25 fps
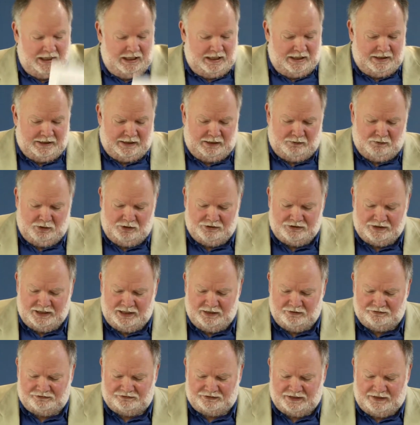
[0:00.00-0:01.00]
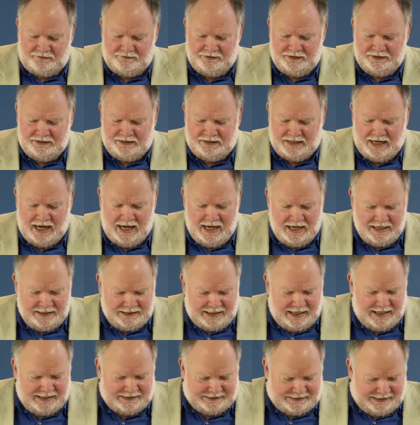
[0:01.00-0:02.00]
They were on Channel 7, 9,
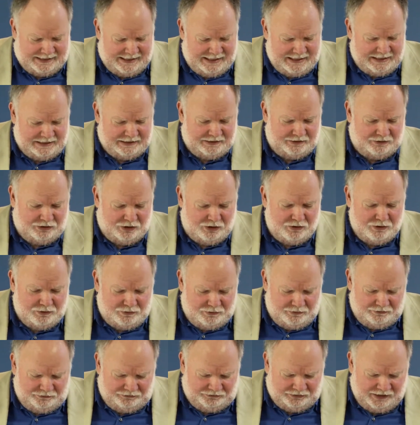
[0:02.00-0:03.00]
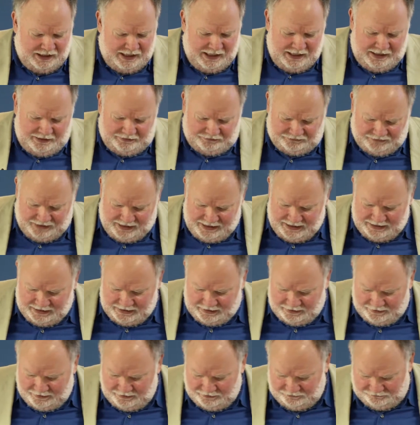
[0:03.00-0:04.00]
and 10 News
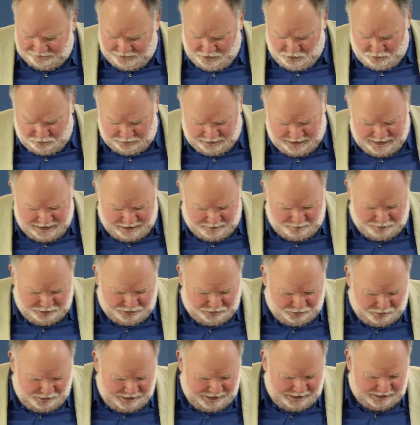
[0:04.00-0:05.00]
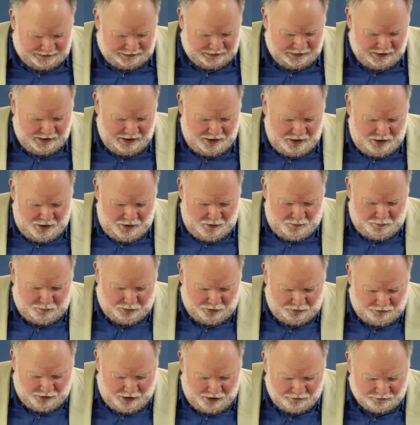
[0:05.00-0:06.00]
saying there's no link between
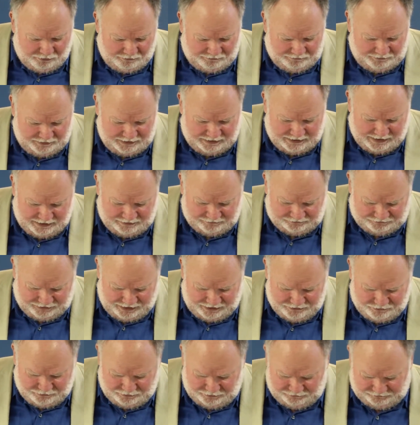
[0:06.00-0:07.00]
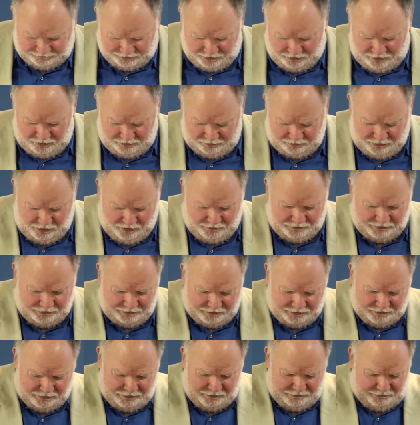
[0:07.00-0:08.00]
pornography and sexual assault on the
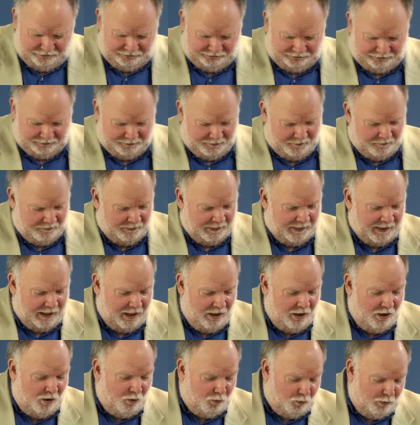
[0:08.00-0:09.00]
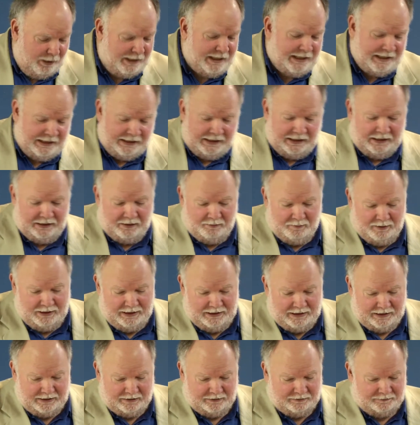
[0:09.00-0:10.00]
news. We get in the
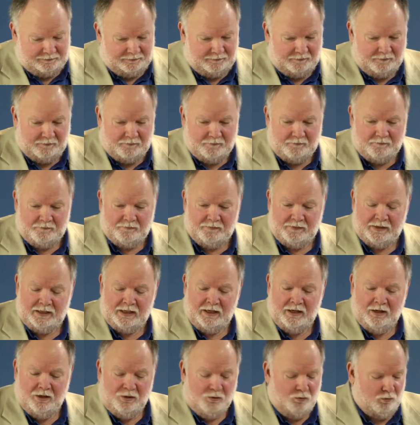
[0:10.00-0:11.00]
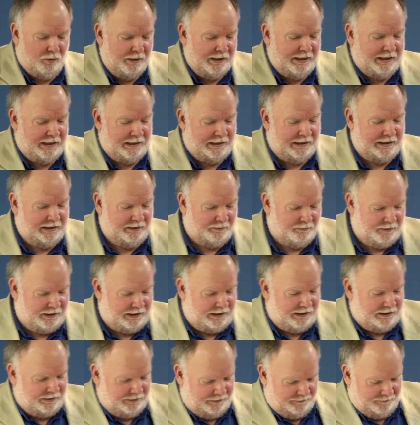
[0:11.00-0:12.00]
media we get in the
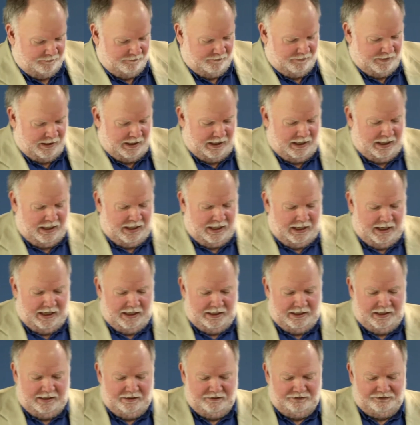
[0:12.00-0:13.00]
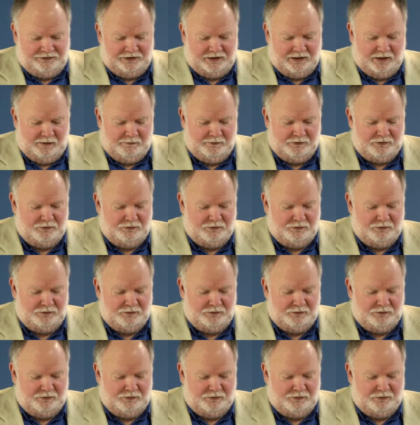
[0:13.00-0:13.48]
media, and here's the coverage